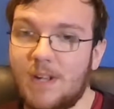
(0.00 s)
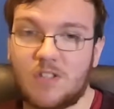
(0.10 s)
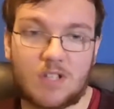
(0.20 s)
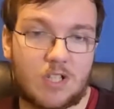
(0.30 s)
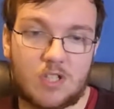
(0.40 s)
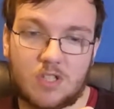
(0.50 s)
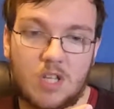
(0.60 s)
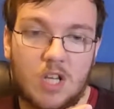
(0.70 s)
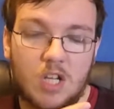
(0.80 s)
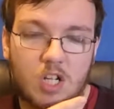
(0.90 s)
Basically just
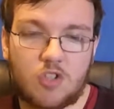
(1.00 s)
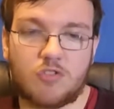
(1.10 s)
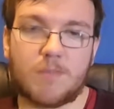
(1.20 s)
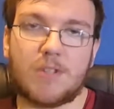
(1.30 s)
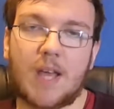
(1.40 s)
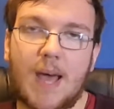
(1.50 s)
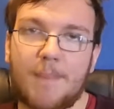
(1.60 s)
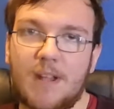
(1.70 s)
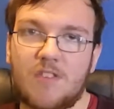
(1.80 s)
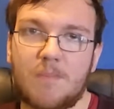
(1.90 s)
controls the
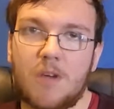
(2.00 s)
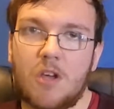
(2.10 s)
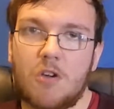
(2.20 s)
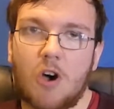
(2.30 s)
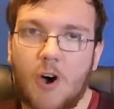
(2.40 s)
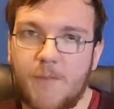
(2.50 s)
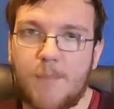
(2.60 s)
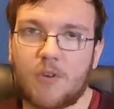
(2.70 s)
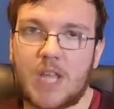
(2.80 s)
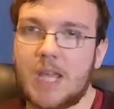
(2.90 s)
metabolism of my
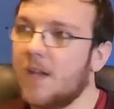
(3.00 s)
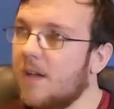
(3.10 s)
body,